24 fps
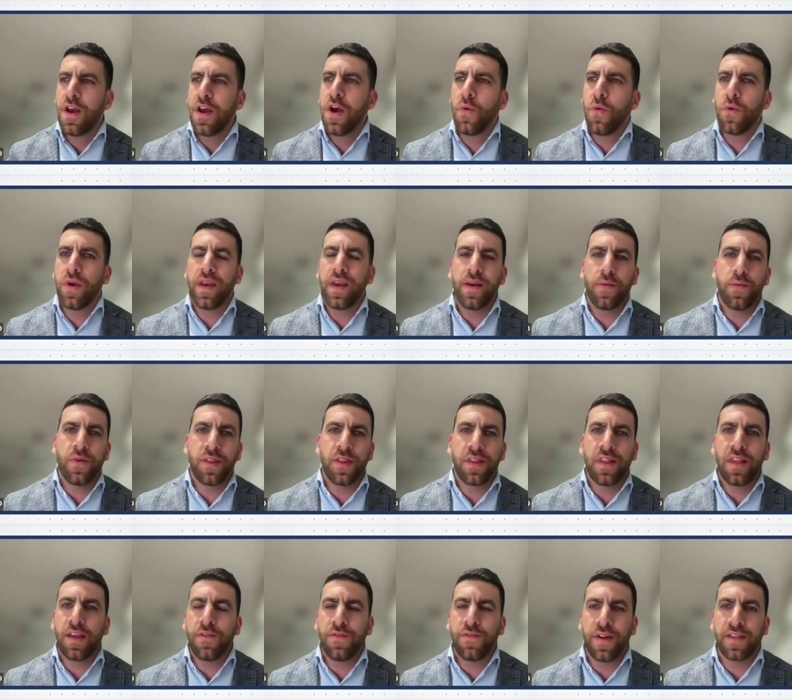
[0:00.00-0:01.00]
we
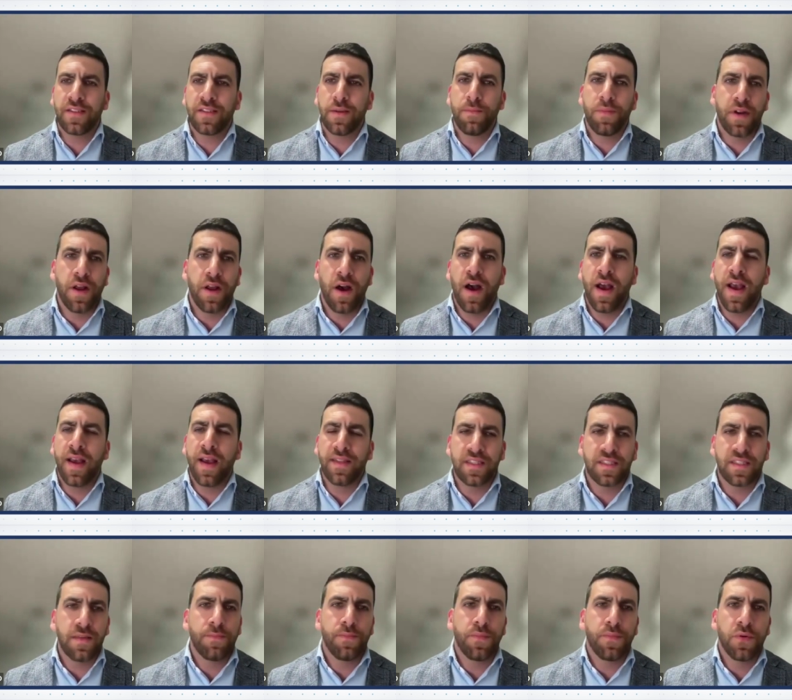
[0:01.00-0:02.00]
think of it as a benign,
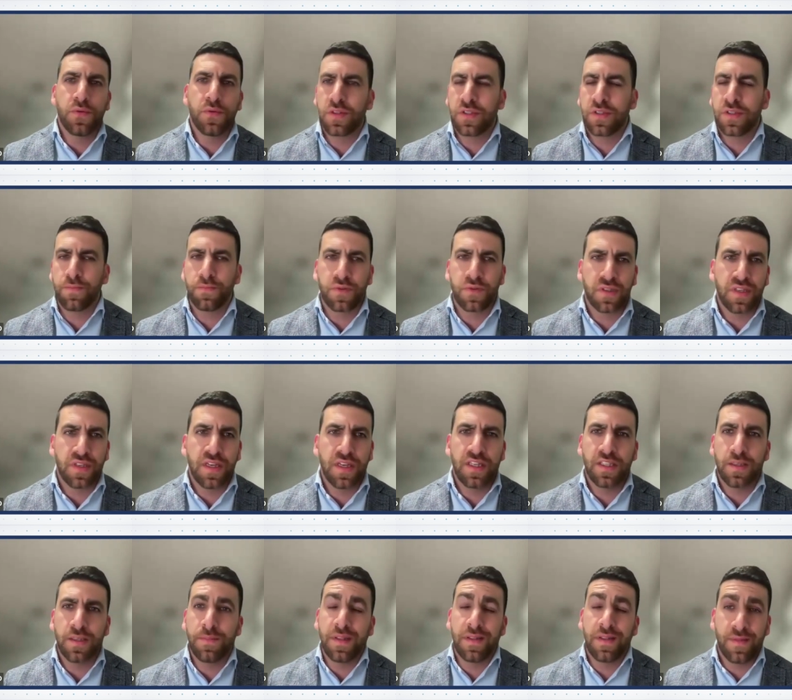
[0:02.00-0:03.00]
simple, just
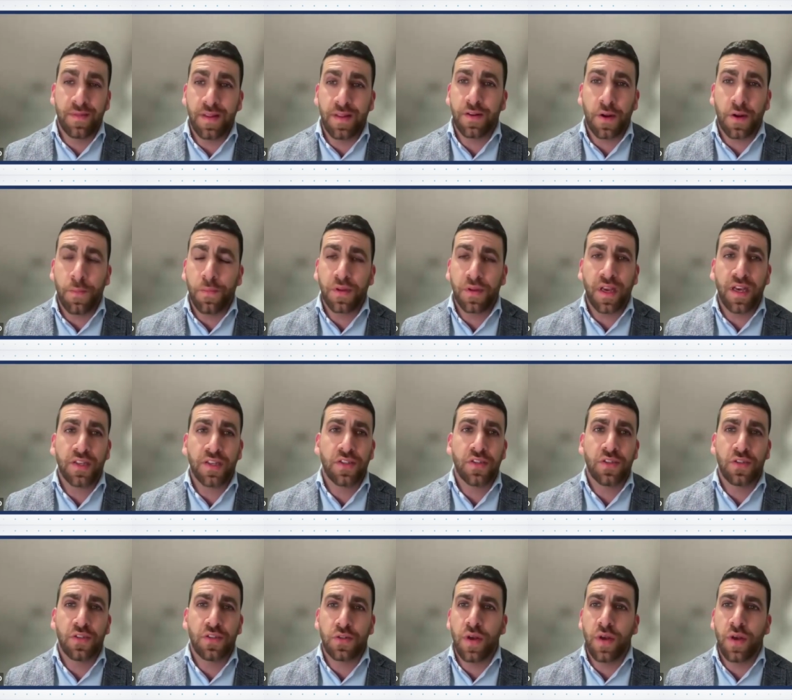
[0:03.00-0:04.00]
procedure, but the
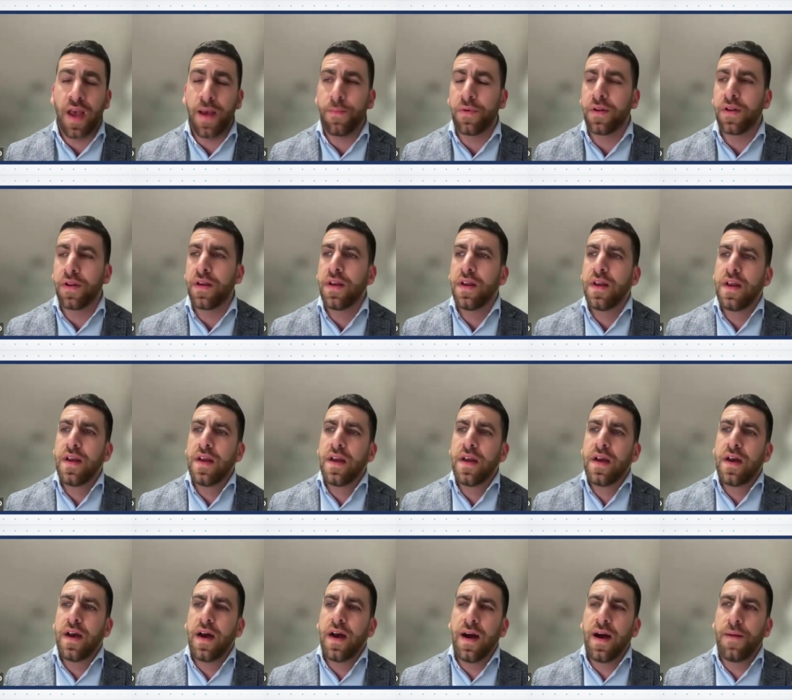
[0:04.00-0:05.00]
complications do happen.
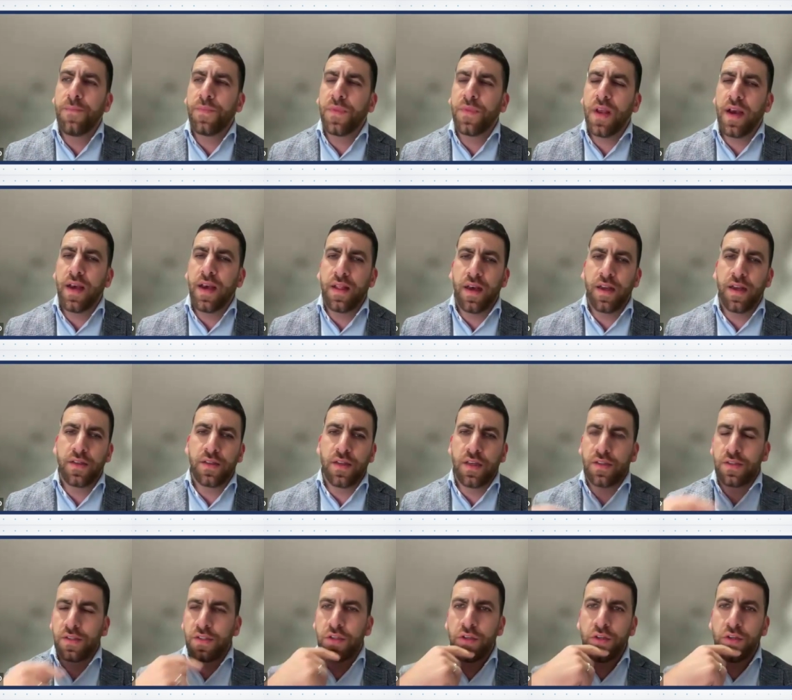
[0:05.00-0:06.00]

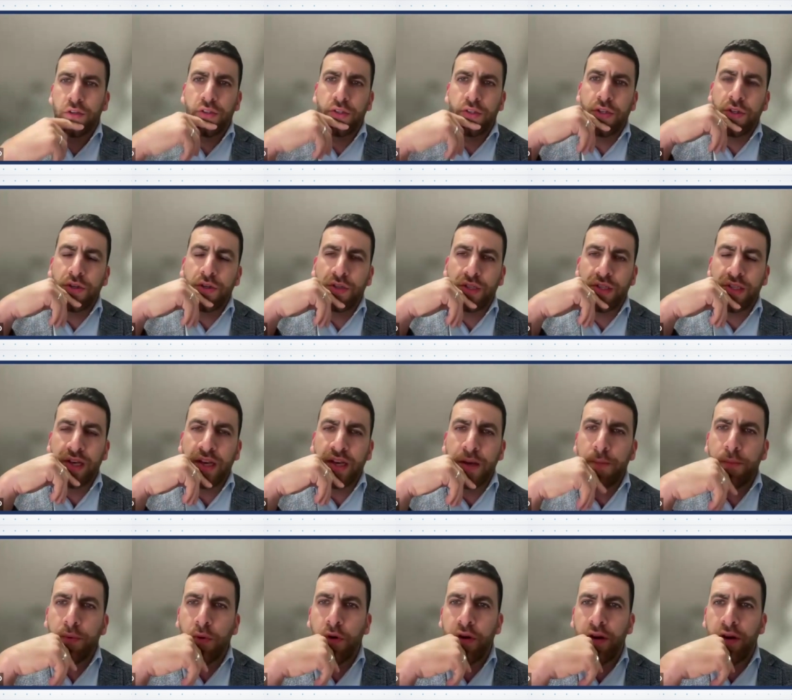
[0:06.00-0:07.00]
To your second
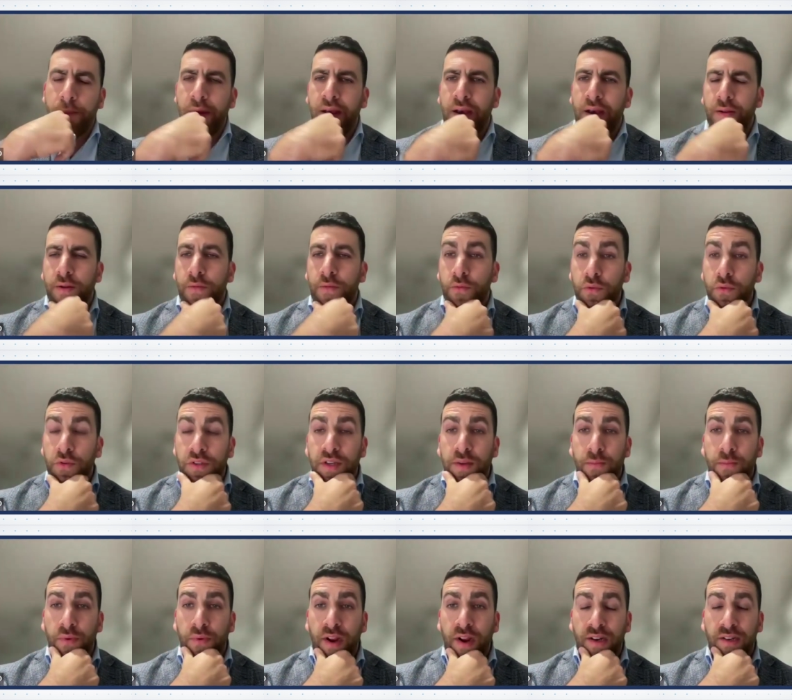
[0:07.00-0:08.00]
point about routine
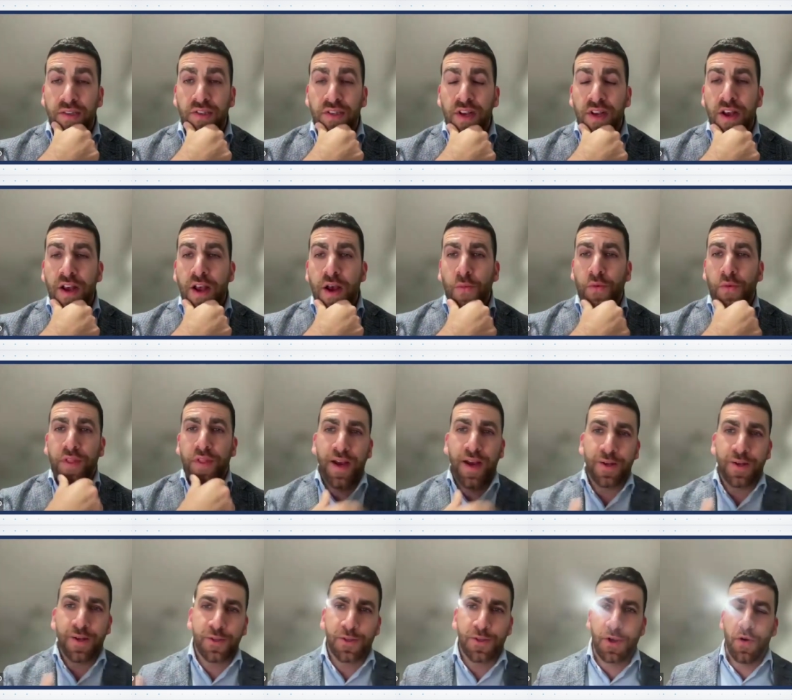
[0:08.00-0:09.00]
practice,
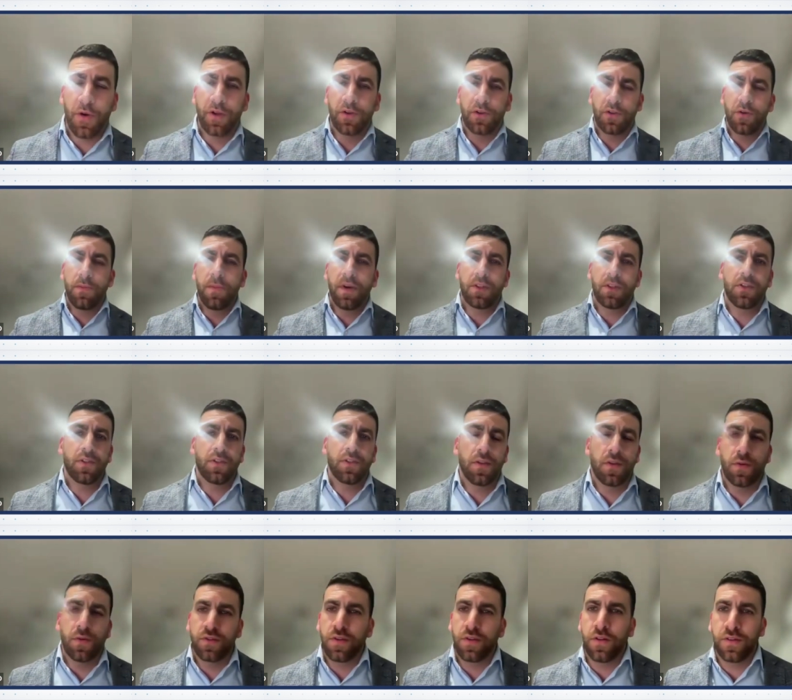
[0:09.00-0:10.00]
without going too much into the
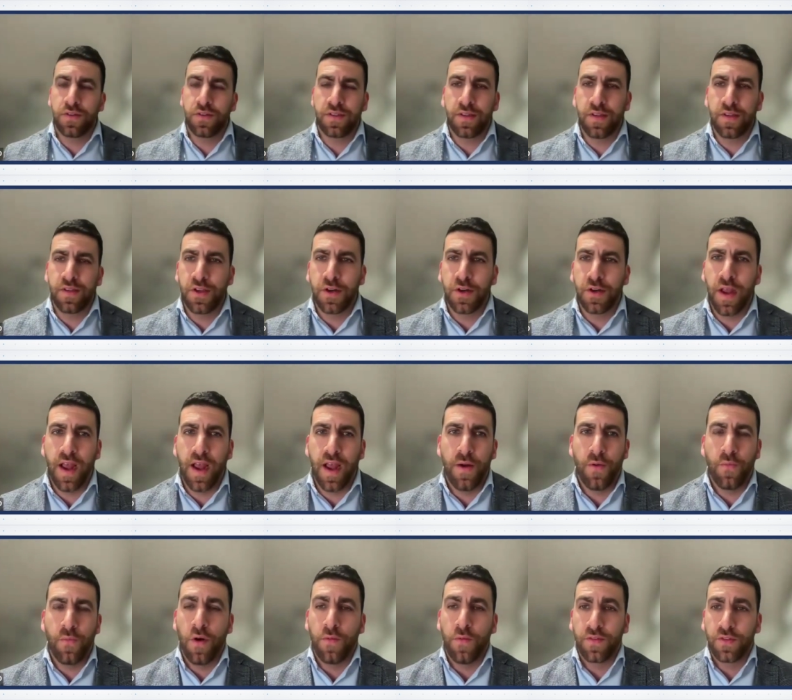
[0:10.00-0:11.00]
results,
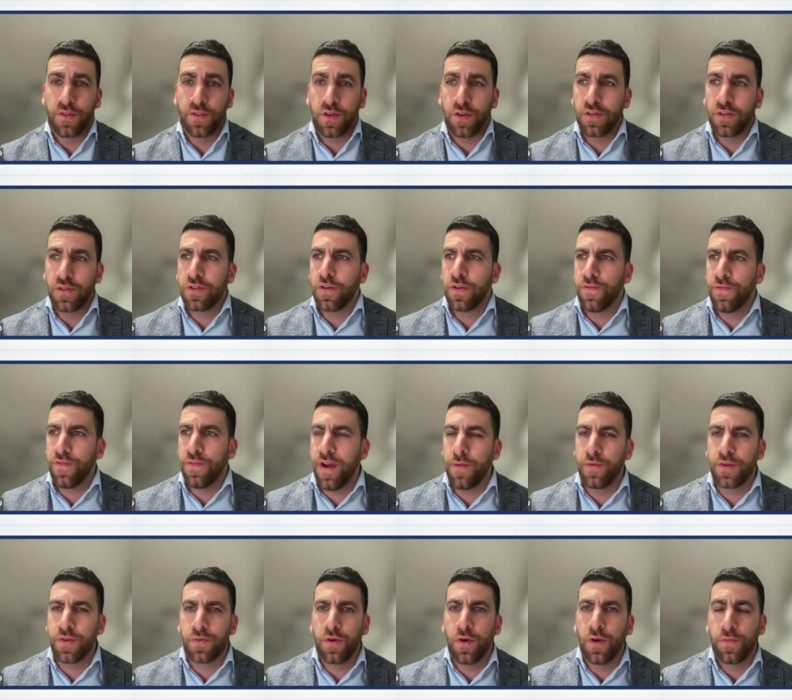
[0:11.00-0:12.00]
what we've shown so far,
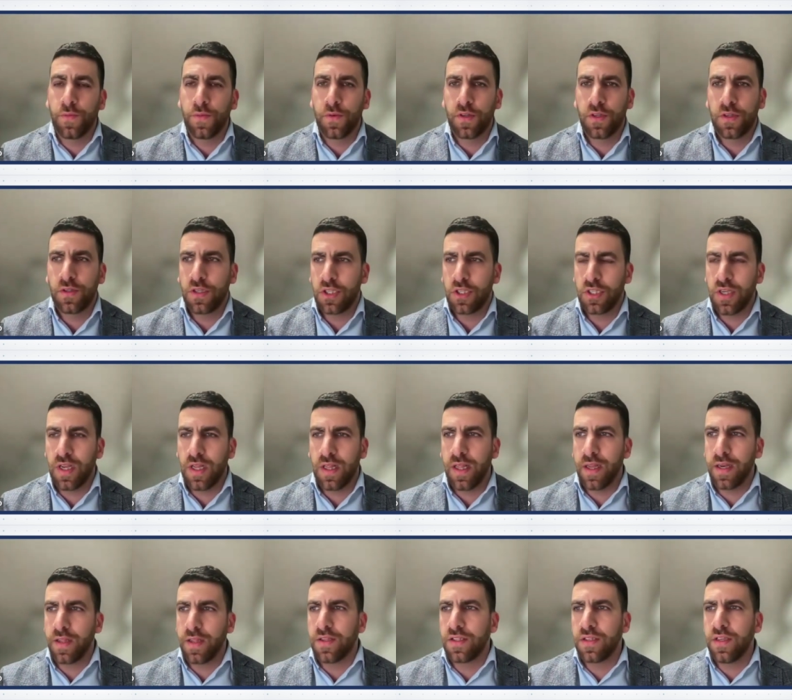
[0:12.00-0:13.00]
which we hope to share
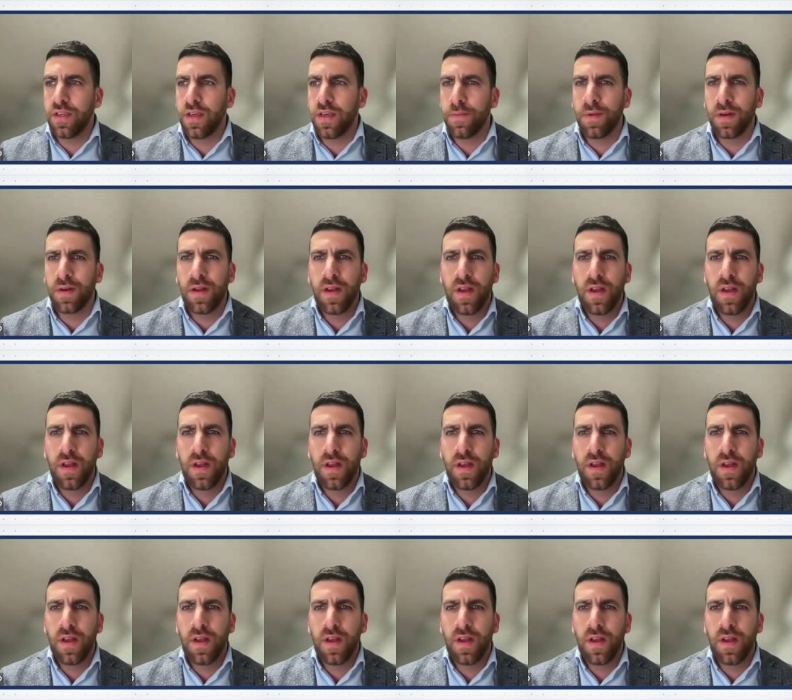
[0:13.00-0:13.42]
later this year, but